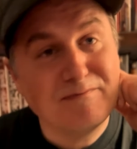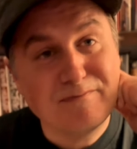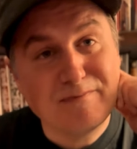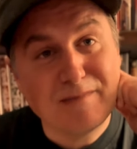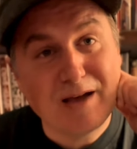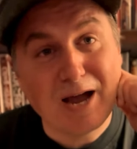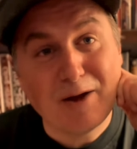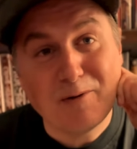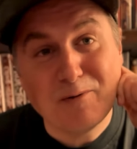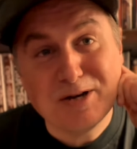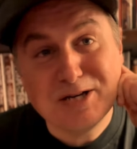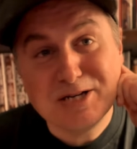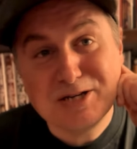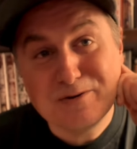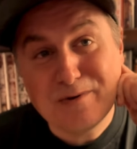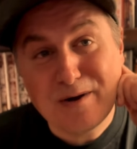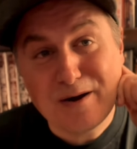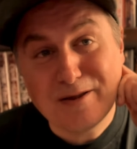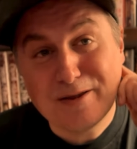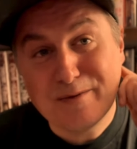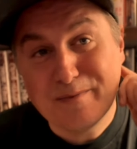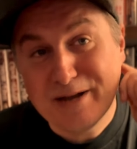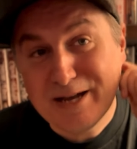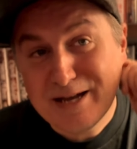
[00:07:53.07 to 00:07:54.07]
I wish you
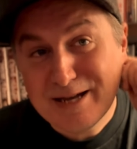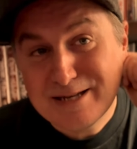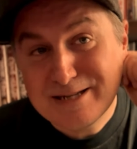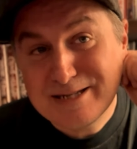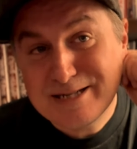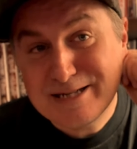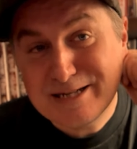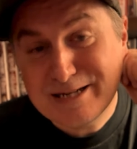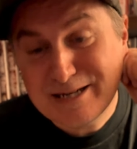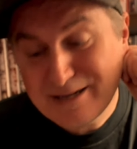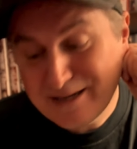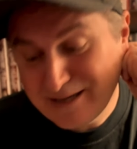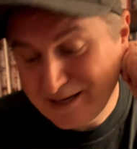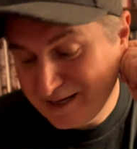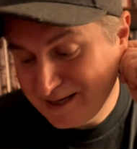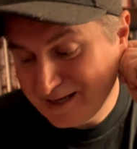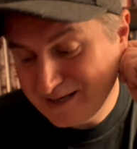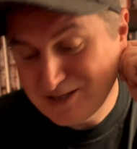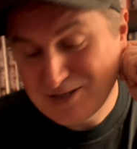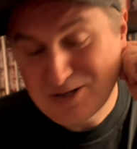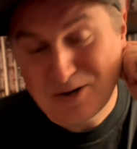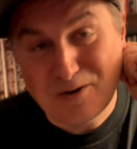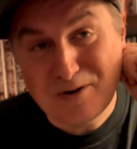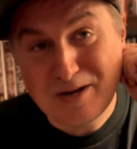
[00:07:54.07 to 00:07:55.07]
all the best.
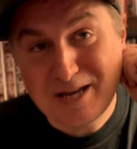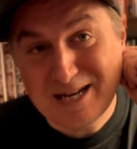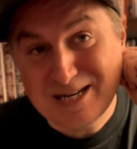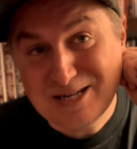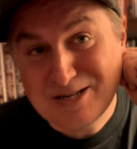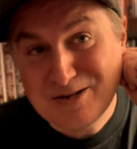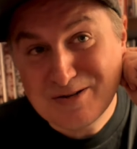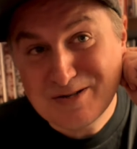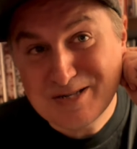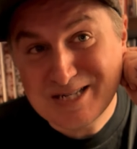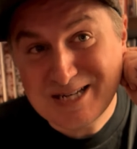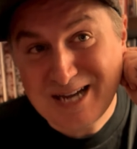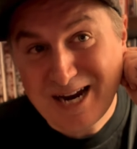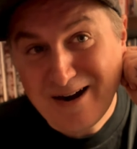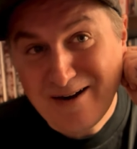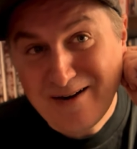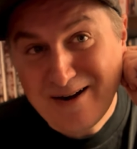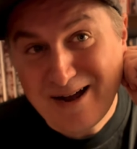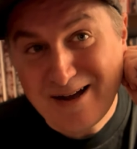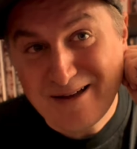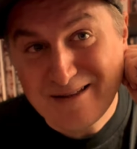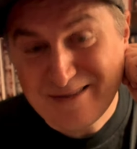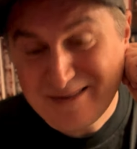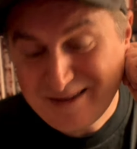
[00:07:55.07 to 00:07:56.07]
Don't get too scared
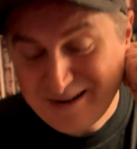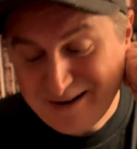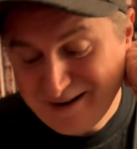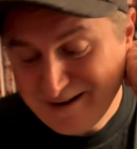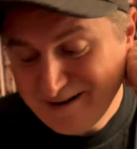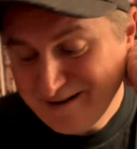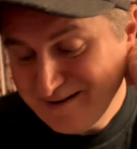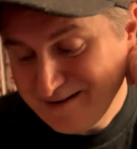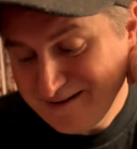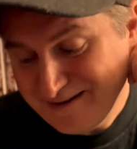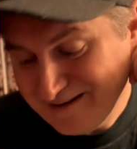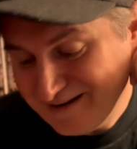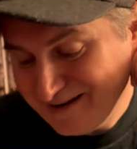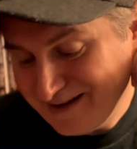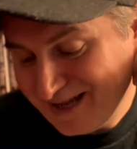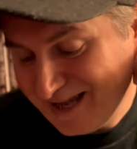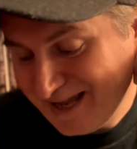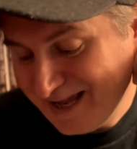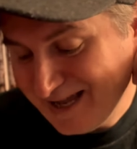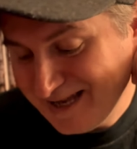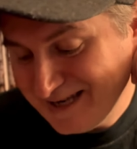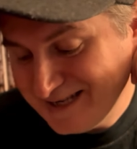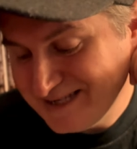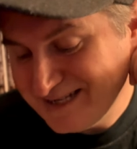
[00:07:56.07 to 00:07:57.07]
out there.
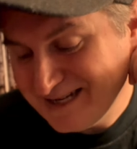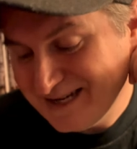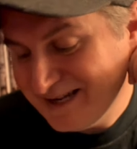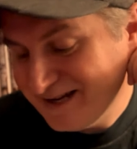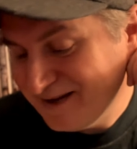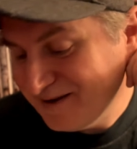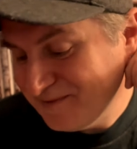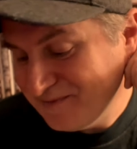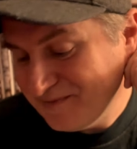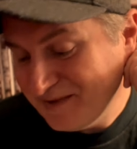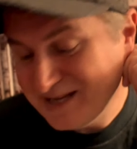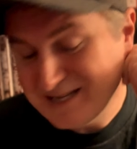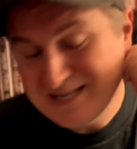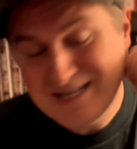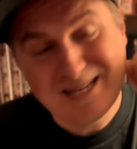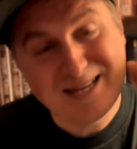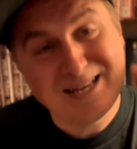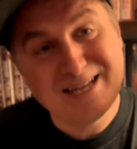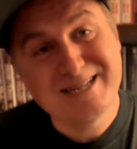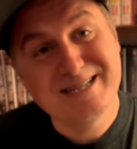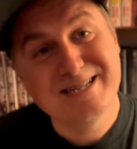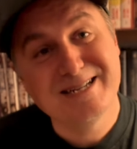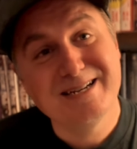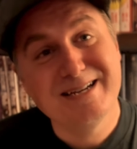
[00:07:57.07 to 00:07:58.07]
And um, until
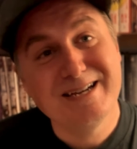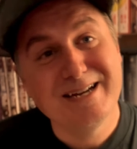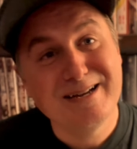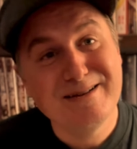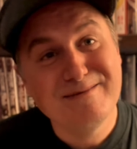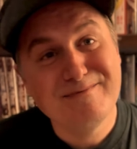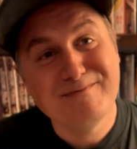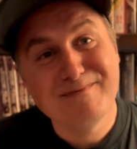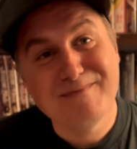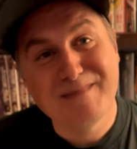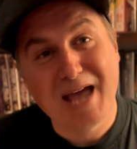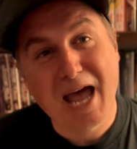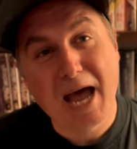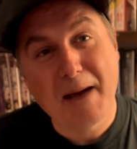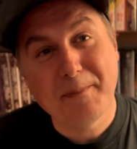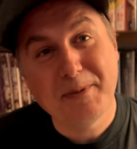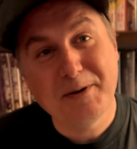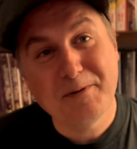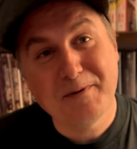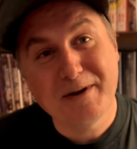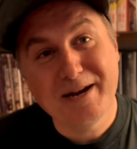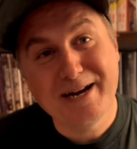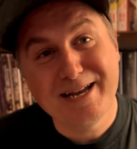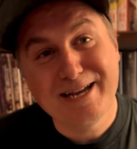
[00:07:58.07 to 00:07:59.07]
I see you, happy
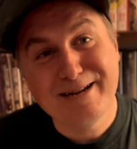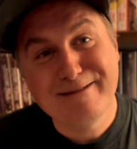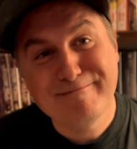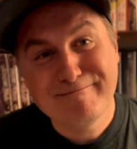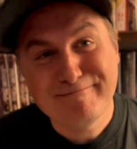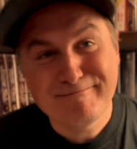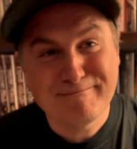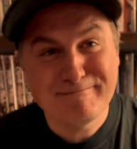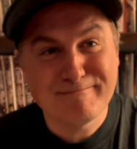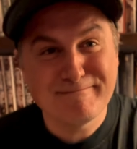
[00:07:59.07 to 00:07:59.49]
reading.